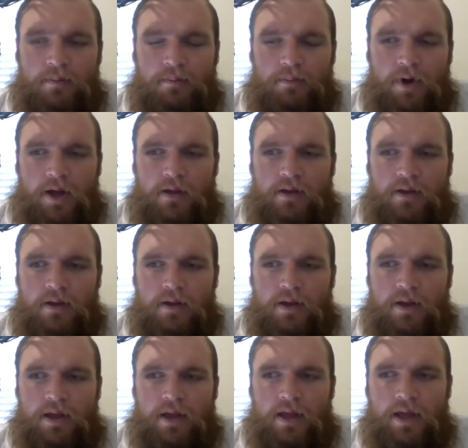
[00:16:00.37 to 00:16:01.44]
But
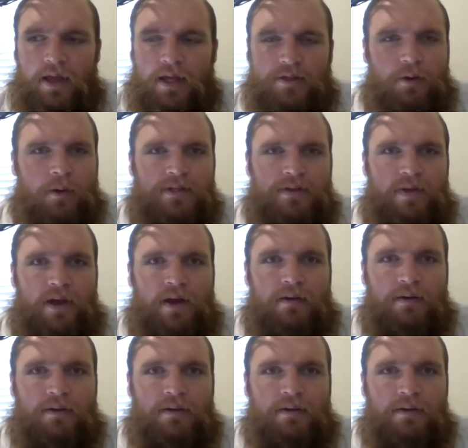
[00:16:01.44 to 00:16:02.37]
it's always there.